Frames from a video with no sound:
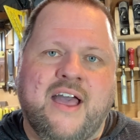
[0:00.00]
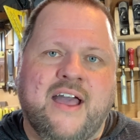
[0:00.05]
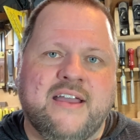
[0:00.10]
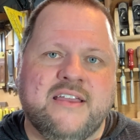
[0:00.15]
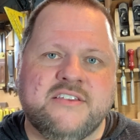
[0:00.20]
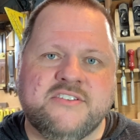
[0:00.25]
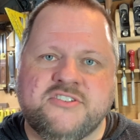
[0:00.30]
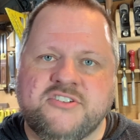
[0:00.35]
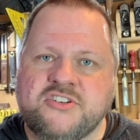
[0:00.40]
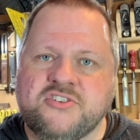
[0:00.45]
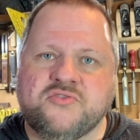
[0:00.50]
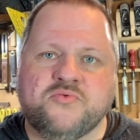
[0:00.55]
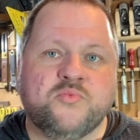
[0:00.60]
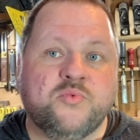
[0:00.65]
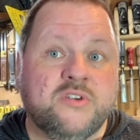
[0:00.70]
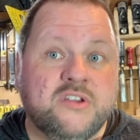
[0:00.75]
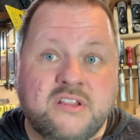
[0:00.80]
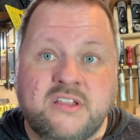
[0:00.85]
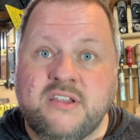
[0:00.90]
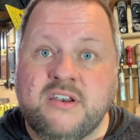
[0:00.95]
is just
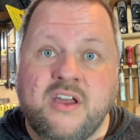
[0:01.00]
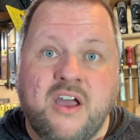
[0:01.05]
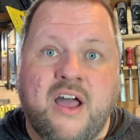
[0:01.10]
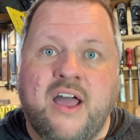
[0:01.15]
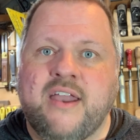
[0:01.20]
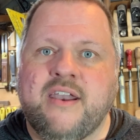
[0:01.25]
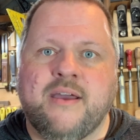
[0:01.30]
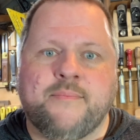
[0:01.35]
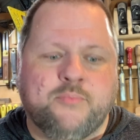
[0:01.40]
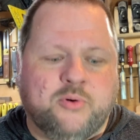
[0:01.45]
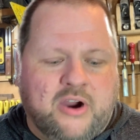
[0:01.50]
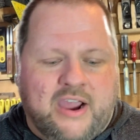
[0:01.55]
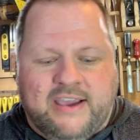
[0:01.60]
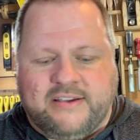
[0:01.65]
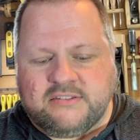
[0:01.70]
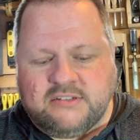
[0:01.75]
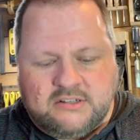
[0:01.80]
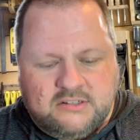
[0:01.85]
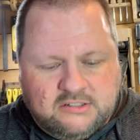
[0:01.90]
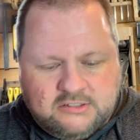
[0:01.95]
really not a
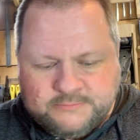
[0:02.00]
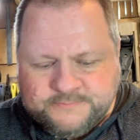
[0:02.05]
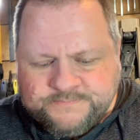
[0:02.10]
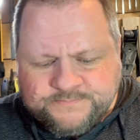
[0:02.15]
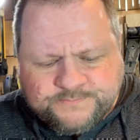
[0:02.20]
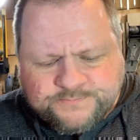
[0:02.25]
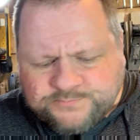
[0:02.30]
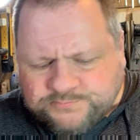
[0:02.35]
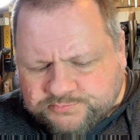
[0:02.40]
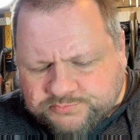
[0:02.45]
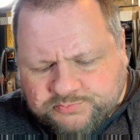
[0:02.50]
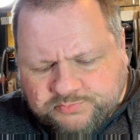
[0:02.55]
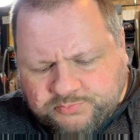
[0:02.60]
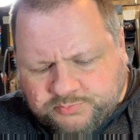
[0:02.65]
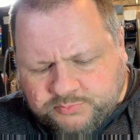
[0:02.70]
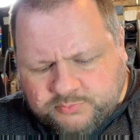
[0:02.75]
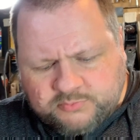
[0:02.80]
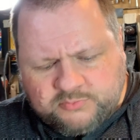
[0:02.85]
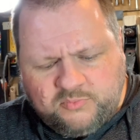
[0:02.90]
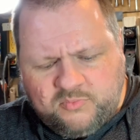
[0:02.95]
practical
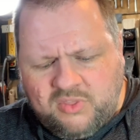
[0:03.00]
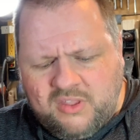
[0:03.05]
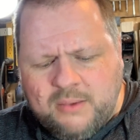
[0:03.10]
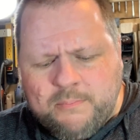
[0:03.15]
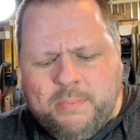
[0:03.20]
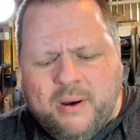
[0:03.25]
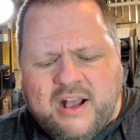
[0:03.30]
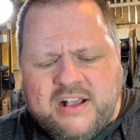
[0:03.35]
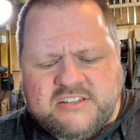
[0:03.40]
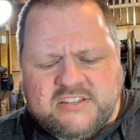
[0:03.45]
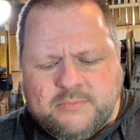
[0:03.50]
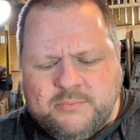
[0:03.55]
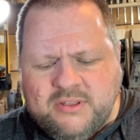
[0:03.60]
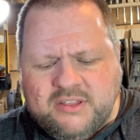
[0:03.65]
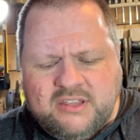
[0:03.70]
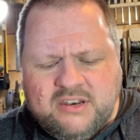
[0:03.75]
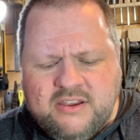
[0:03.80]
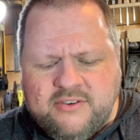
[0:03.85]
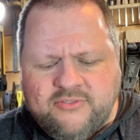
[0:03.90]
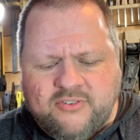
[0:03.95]

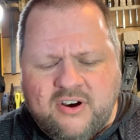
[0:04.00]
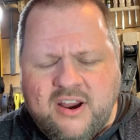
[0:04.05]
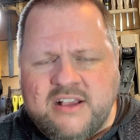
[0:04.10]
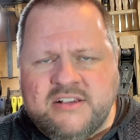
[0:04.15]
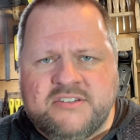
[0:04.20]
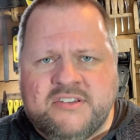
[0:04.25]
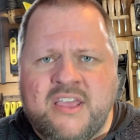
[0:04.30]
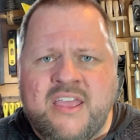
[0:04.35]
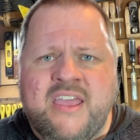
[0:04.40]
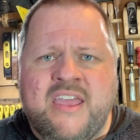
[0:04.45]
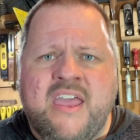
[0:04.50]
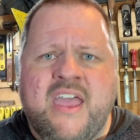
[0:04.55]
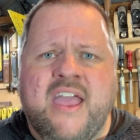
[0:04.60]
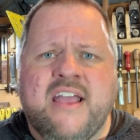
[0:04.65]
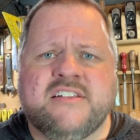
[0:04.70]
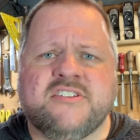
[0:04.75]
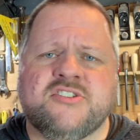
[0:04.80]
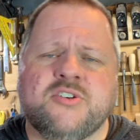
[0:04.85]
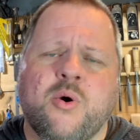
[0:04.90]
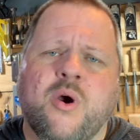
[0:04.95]
possibility for us.
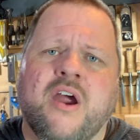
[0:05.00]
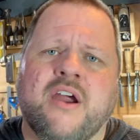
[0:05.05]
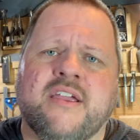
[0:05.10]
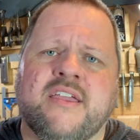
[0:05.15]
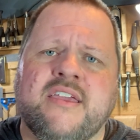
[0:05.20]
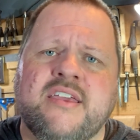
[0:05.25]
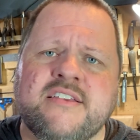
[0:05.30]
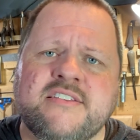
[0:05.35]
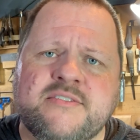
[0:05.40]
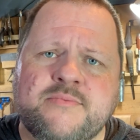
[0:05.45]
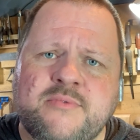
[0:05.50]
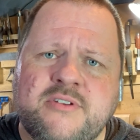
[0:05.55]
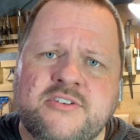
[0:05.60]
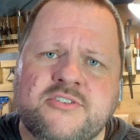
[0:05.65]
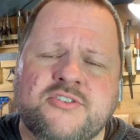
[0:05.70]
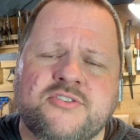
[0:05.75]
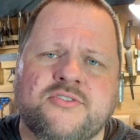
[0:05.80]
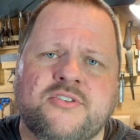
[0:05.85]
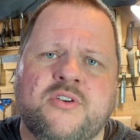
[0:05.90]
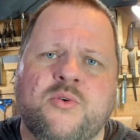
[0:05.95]
And so our kids
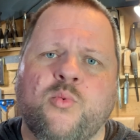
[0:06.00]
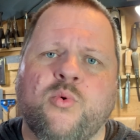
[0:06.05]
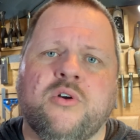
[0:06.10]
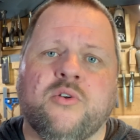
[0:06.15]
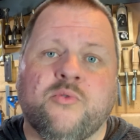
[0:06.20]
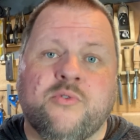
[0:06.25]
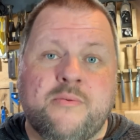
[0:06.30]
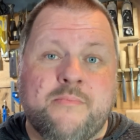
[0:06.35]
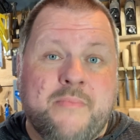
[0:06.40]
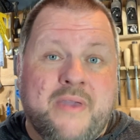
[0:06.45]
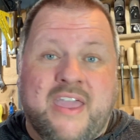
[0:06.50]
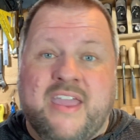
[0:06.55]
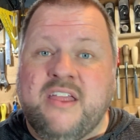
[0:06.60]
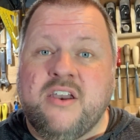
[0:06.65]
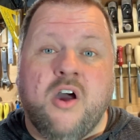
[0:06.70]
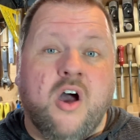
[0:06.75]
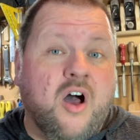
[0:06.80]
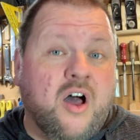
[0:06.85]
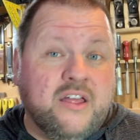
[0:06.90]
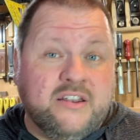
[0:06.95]
ministry will
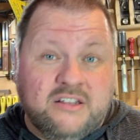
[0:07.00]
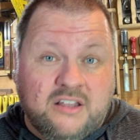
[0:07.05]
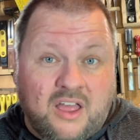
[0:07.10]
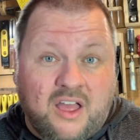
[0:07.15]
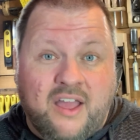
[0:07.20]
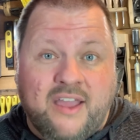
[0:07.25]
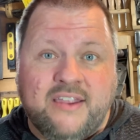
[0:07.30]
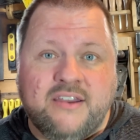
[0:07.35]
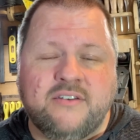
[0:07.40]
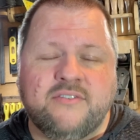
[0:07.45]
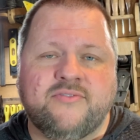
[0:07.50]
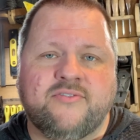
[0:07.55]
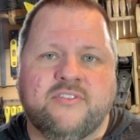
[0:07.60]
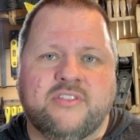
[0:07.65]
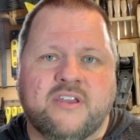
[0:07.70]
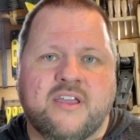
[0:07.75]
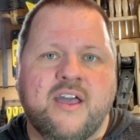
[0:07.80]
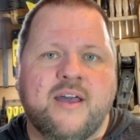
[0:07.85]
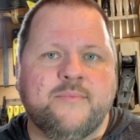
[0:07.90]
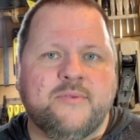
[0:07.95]
remain online for
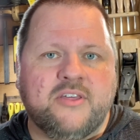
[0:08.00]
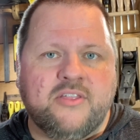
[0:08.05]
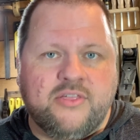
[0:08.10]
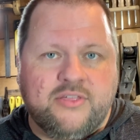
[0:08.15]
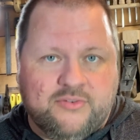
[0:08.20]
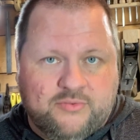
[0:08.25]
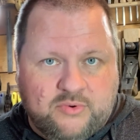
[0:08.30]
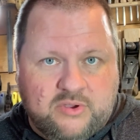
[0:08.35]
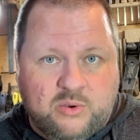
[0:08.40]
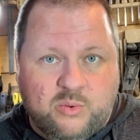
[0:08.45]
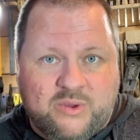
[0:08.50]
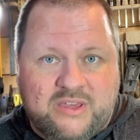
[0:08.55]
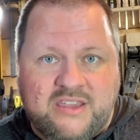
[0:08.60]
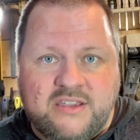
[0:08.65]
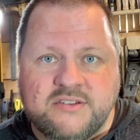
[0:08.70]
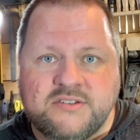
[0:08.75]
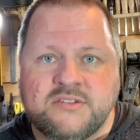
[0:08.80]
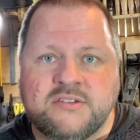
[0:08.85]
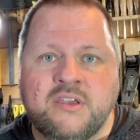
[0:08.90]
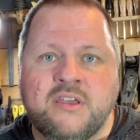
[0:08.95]
the coming 3
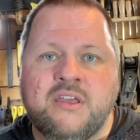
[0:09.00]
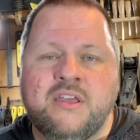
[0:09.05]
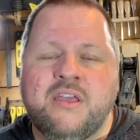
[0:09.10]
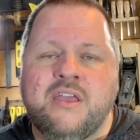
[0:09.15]
weeks.